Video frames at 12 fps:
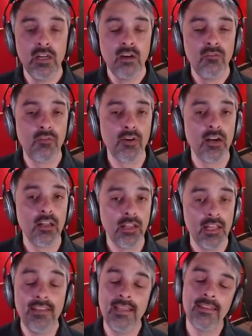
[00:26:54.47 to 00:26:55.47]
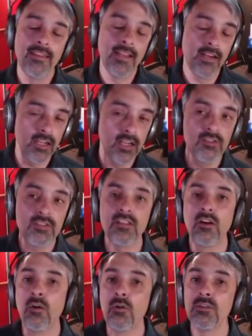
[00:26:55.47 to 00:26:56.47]
for a, then there goes
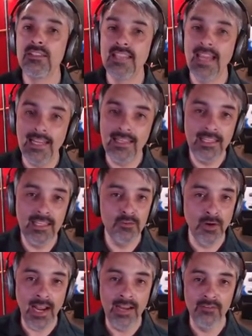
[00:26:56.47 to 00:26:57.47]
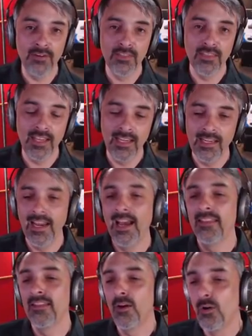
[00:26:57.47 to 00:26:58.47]
the whole daily driver thing.
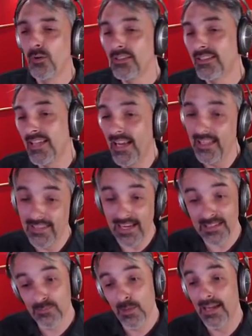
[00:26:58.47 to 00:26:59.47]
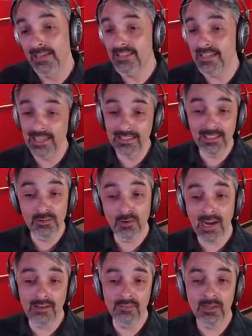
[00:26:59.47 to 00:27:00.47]
Yeah, the whole day, that's my daily
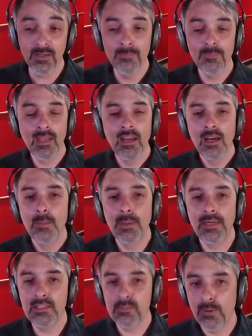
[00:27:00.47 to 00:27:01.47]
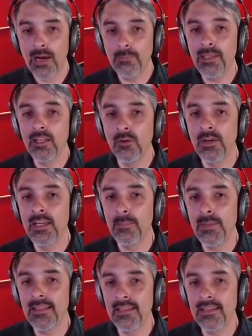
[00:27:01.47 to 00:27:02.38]
driver. But it's probably going to be the